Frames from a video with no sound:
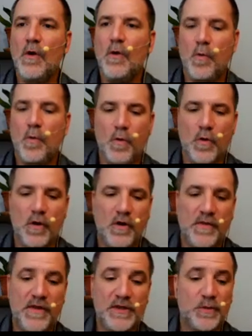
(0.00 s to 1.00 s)
Or
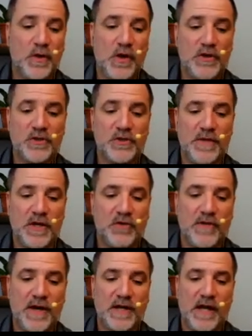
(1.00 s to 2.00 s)
this would also be a
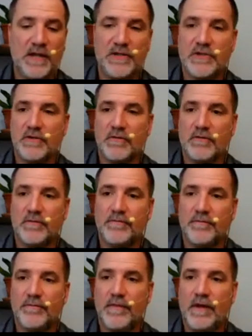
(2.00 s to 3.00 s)
correct answer.
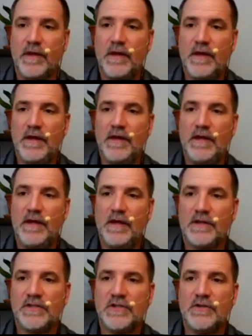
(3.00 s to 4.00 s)
It
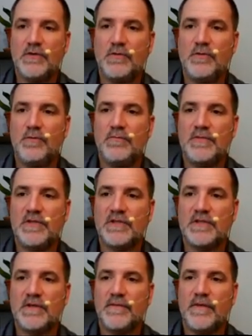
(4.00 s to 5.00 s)

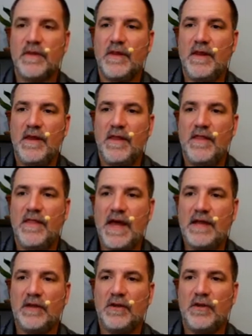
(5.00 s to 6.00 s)
assumes
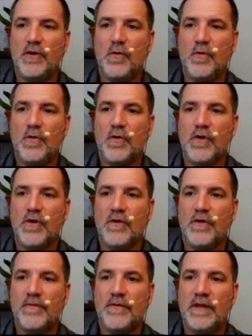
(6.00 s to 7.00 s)
that Lenore
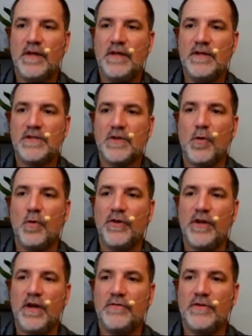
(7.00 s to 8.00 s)
is old
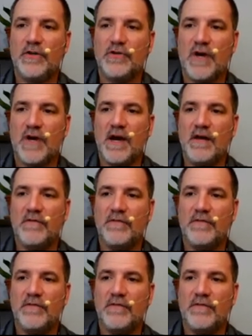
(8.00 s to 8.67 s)
enough to drive.